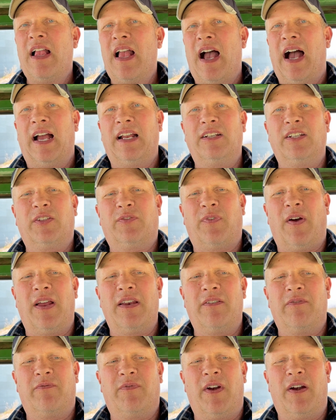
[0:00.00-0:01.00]
I just find
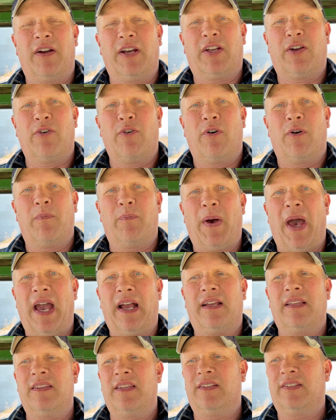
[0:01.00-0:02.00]
them very cool.
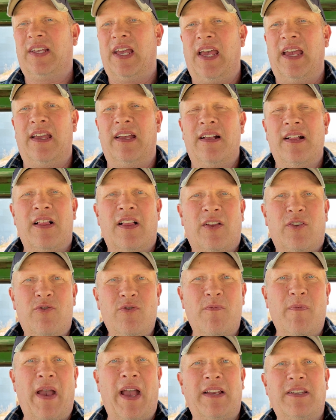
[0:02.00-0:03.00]
Back in the day, you
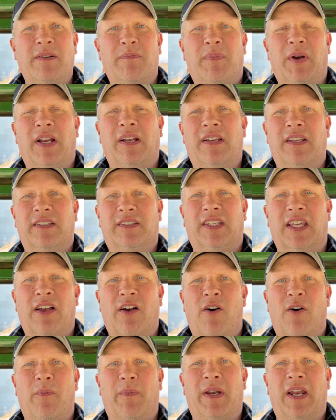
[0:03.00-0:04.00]
imagine bringing this thing
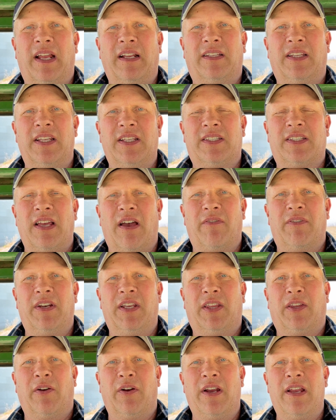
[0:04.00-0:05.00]
home in
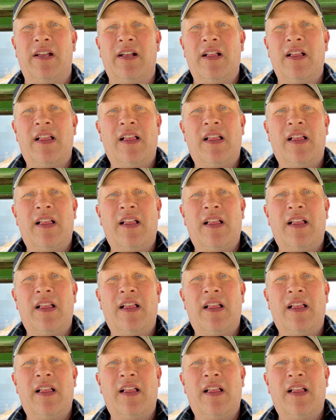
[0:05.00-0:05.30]
1973.